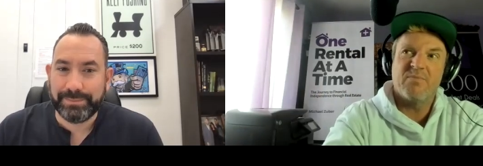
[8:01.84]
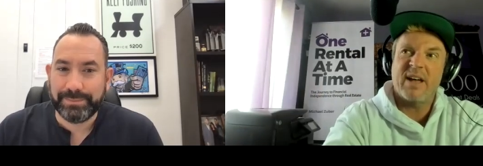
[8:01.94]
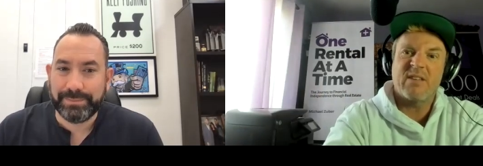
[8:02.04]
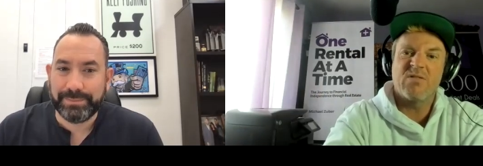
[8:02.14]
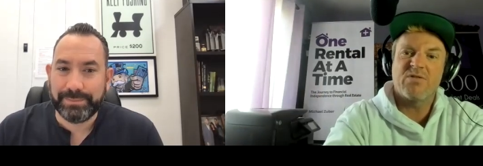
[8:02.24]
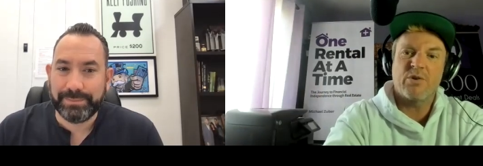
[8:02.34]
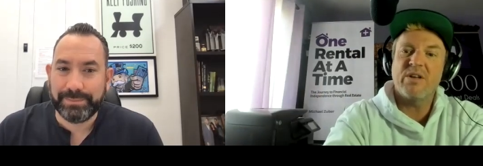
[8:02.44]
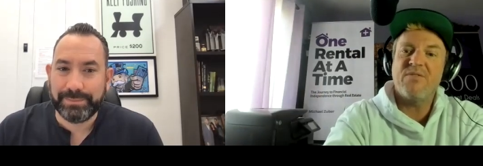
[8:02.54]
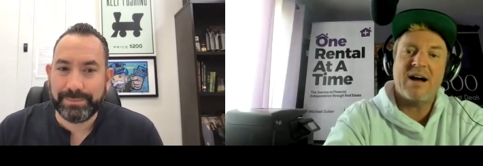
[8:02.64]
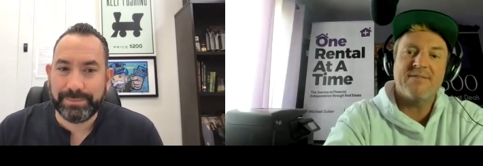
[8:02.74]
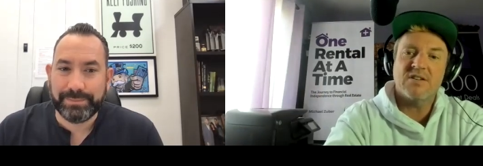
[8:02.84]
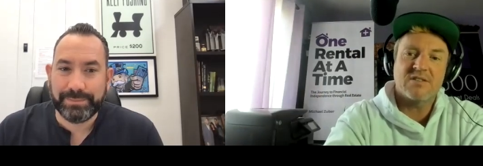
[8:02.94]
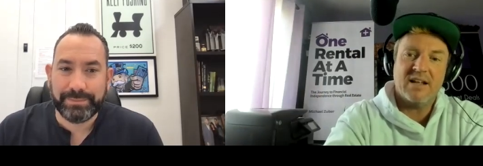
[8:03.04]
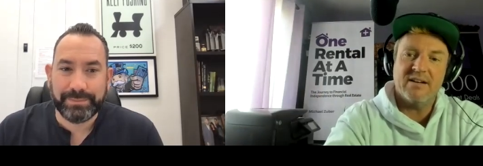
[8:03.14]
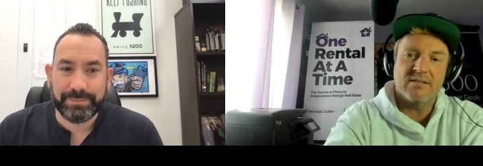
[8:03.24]
Speaker 1: like thirty-five
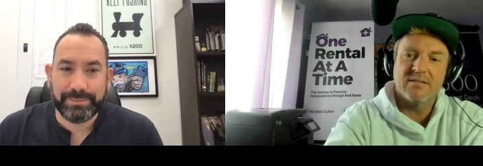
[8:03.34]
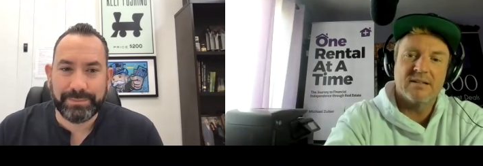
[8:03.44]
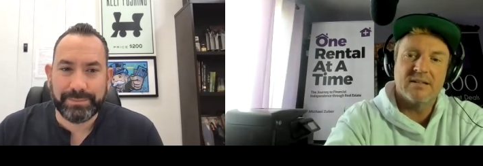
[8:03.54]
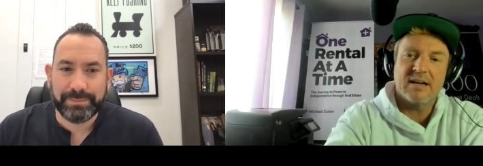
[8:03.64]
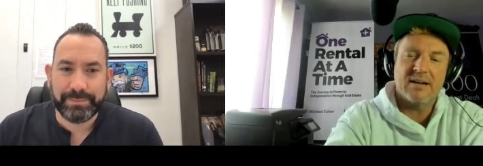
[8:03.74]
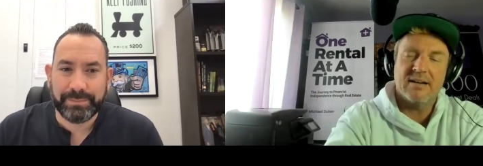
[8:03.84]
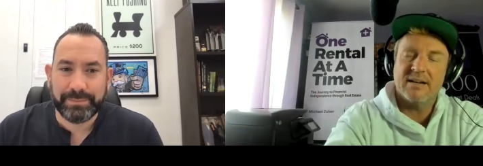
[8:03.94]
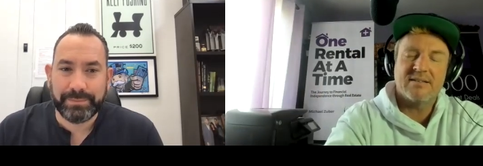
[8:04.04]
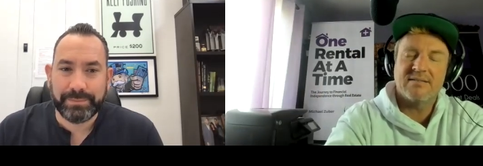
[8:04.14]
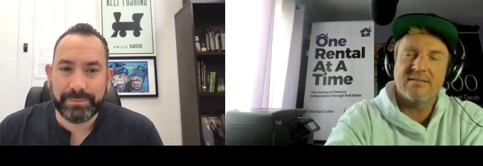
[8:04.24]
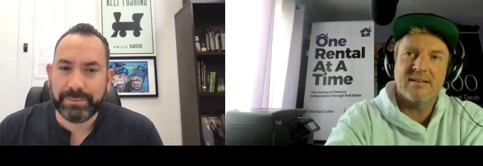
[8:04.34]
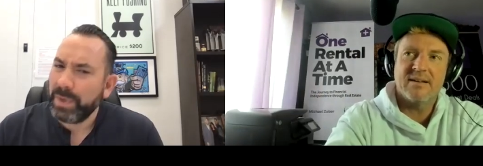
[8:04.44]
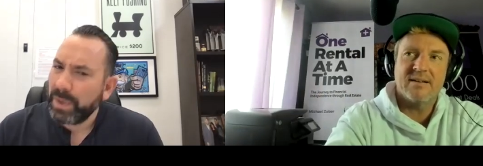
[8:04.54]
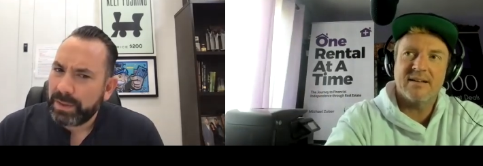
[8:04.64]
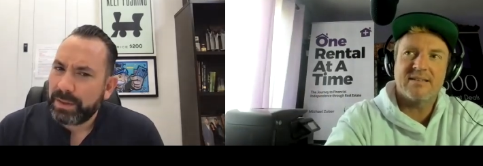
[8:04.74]
years later. It's,
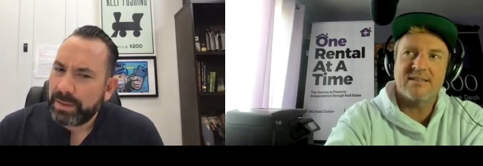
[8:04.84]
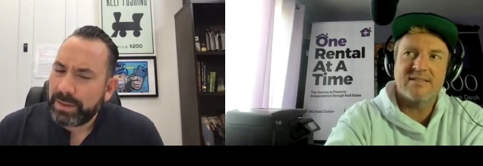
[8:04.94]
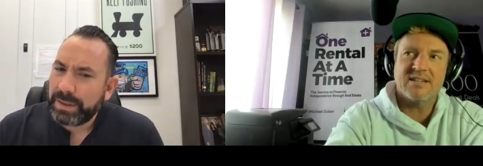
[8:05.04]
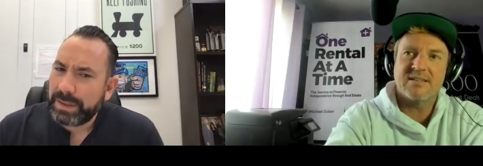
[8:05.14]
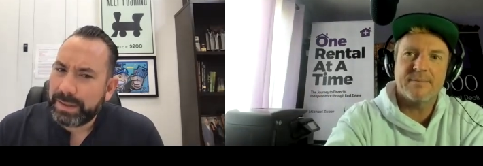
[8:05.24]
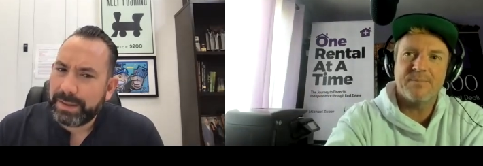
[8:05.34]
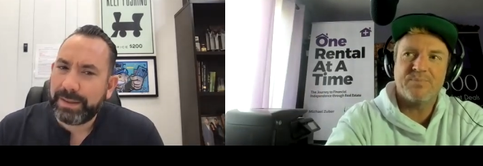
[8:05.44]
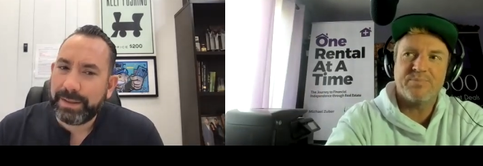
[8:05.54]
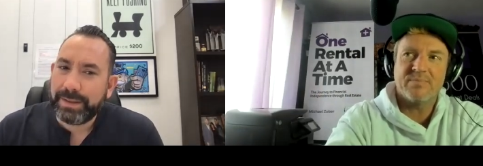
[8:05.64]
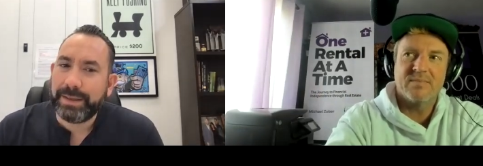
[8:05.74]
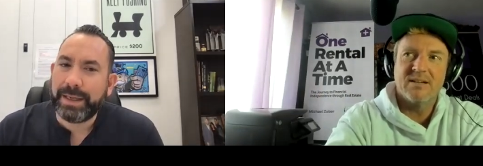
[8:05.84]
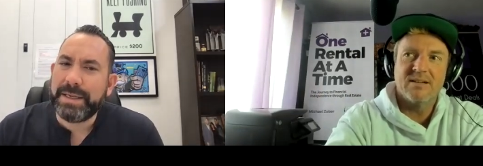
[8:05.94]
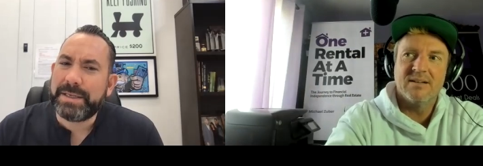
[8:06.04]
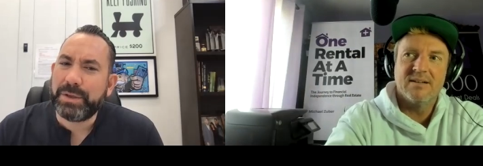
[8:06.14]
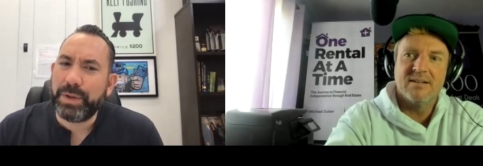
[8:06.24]
it's just.
Speaker 2: And
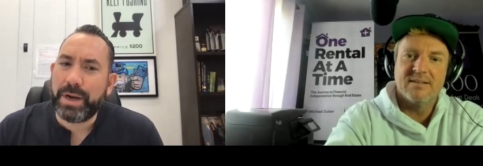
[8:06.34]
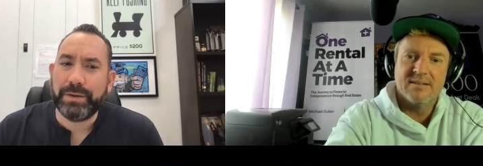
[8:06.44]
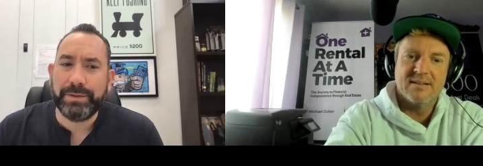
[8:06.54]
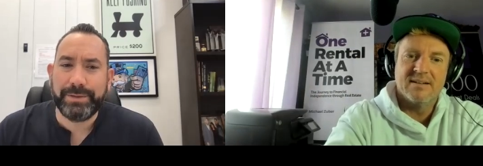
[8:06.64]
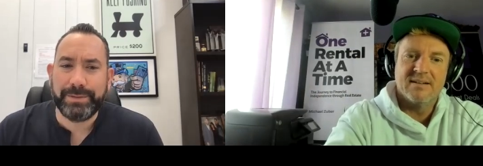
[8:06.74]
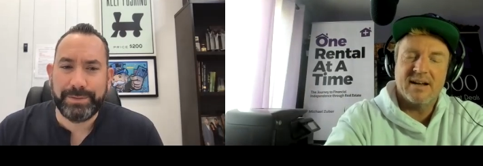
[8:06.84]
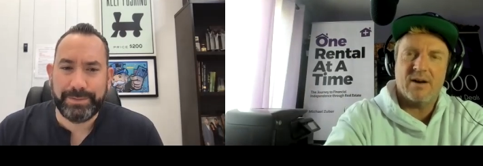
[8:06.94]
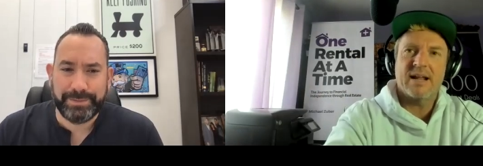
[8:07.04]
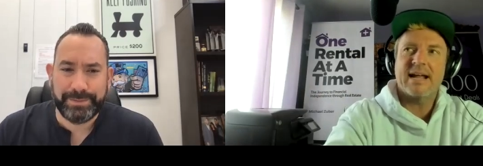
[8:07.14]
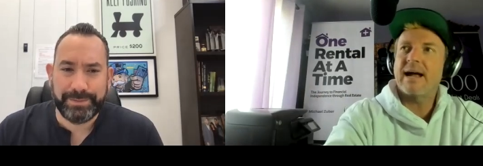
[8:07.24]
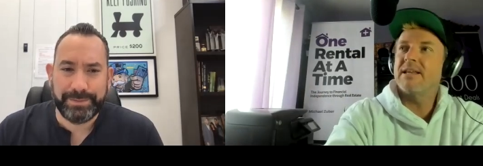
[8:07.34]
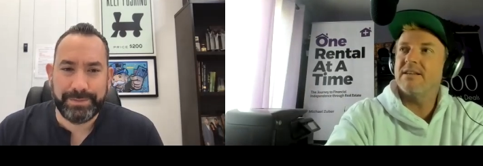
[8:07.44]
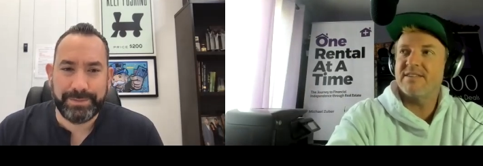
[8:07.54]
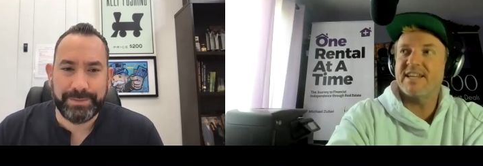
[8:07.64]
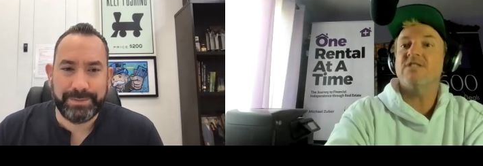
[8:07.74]
he's still there.
Speaker 1: Oh, he's
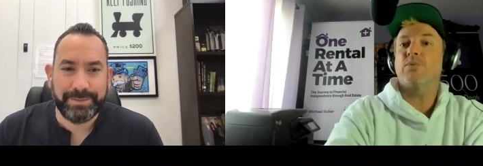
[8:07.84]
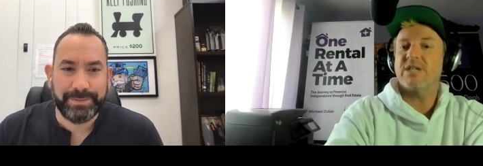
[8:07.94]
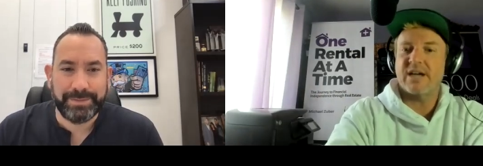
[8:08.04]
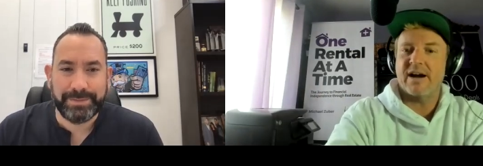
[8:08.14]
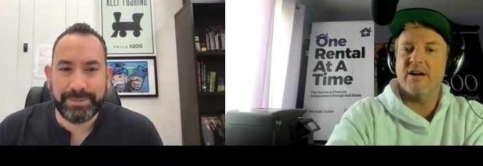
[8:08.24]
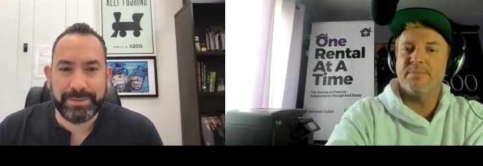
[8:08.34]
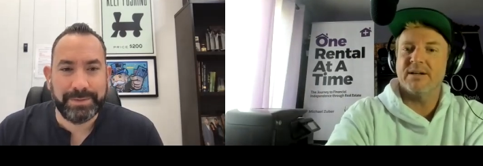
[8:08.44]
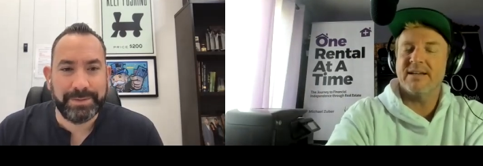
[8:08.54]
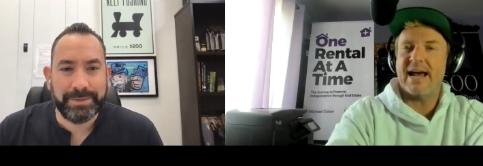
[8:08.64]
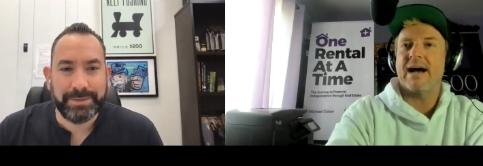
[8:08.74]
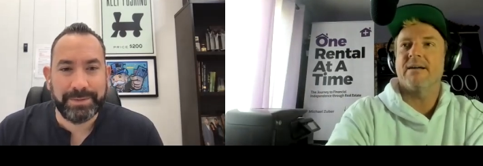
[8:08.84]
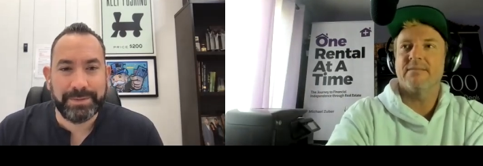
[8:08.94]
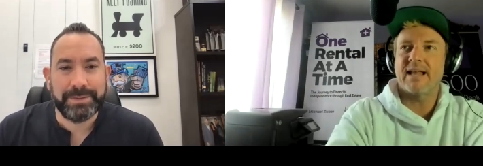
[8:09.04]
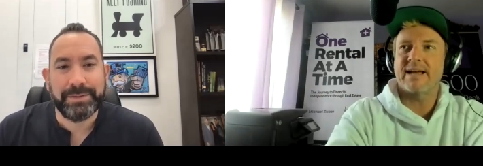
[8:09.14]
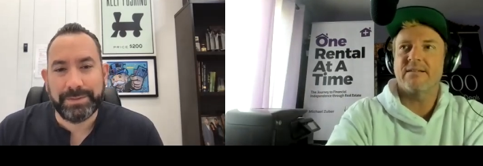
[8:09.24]
since retired, but yeah,
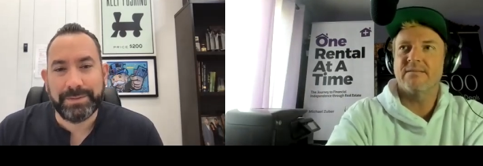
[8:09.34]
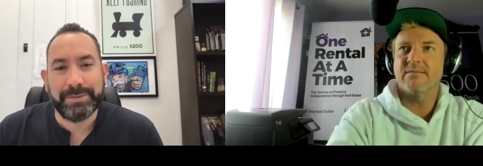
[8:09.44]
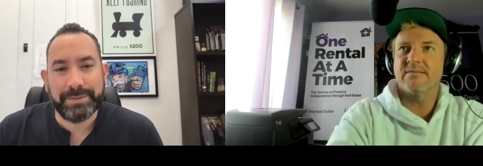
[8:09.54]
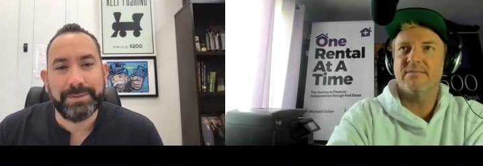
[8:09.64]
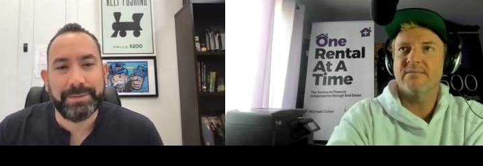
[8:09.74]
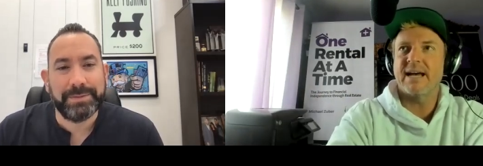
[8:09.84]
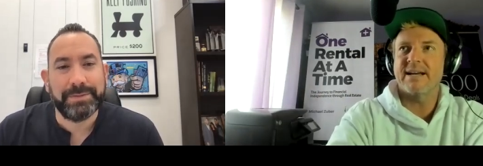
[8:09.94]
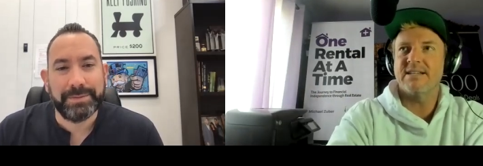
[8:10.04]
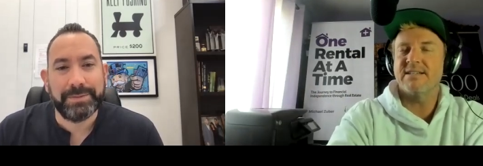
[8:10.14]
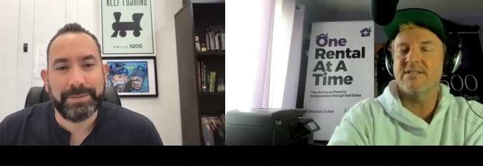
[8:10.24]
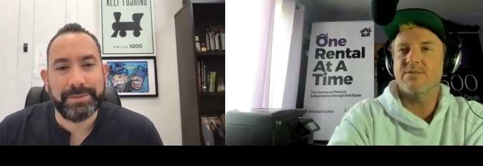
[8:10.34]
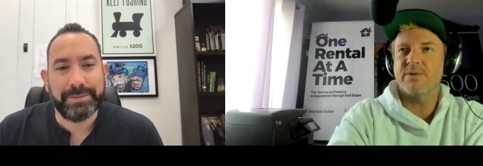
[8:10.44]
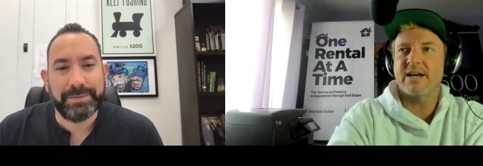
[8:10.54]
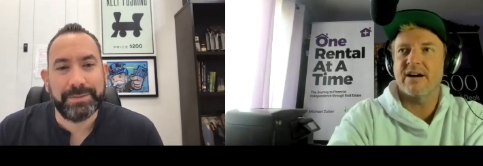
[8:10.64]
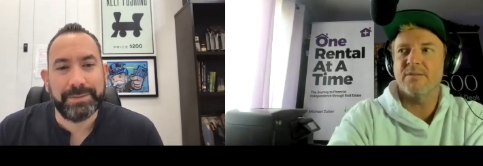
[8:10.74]
like, yeah, he's since
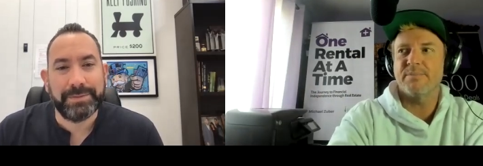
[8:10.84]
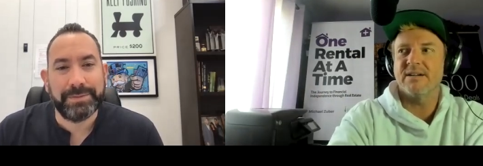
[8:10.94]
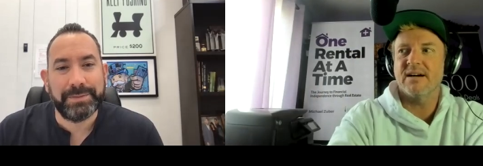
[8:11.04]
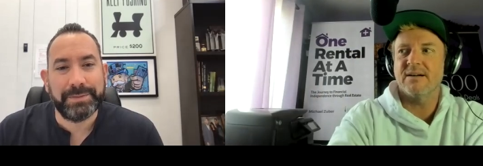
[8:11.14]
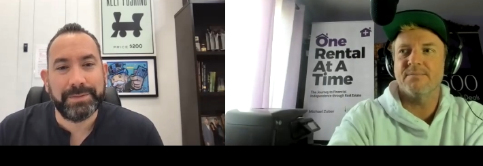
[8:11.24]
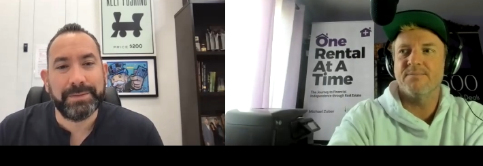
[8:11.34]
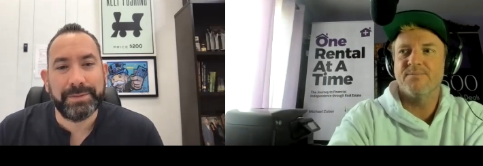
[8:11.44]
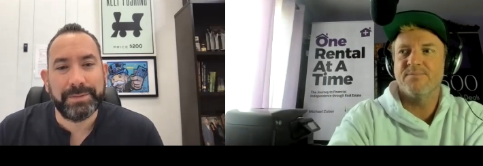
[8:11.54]
retired, but um,